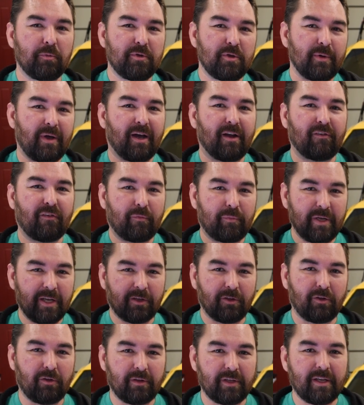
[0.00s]
you out of a
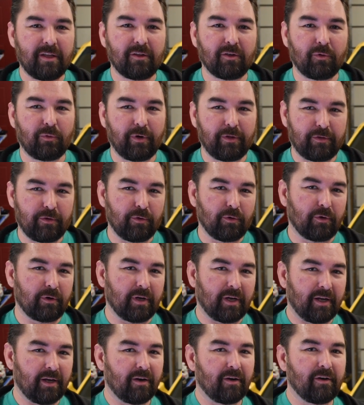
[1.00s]
pickle, either with your
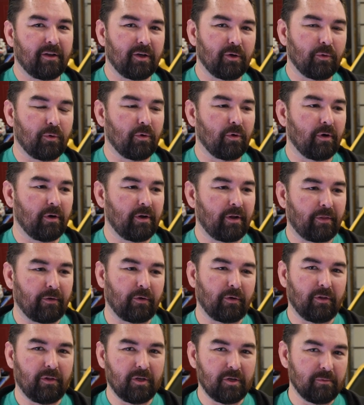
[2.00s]
Gallardo or
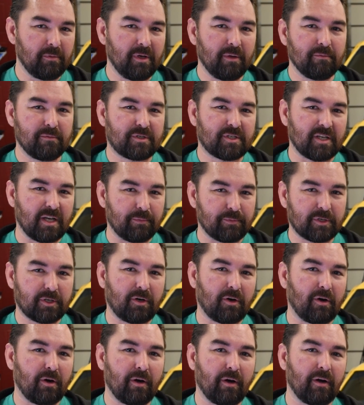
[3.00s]
another aluminum sumped
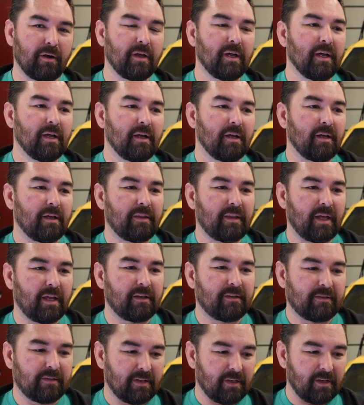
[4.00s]
car
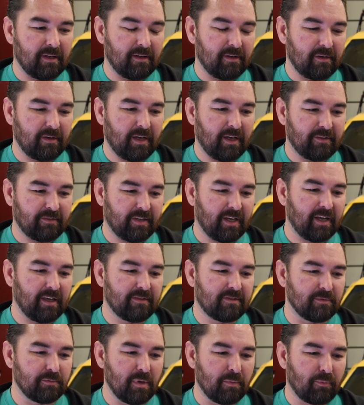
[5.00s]
that has
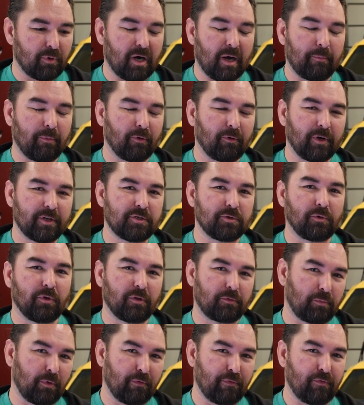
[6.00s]
had some improper
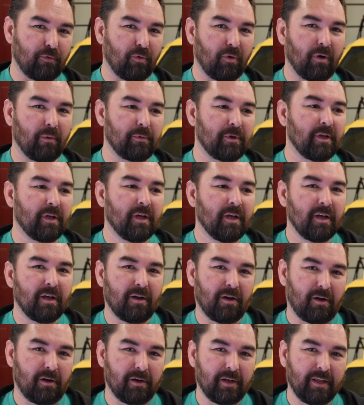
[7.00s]
rituals performed
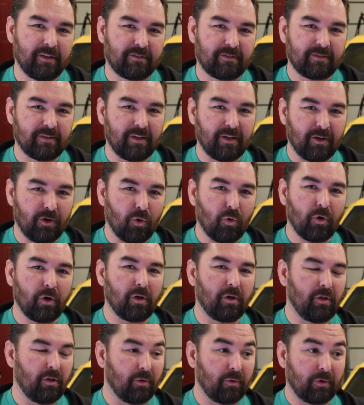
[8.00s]
on its
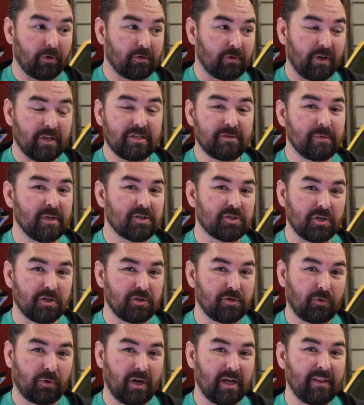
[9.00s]
oil or
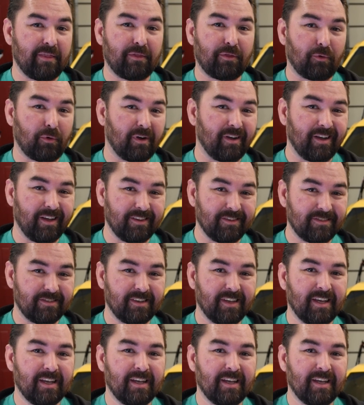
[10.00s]
transmission drain threads.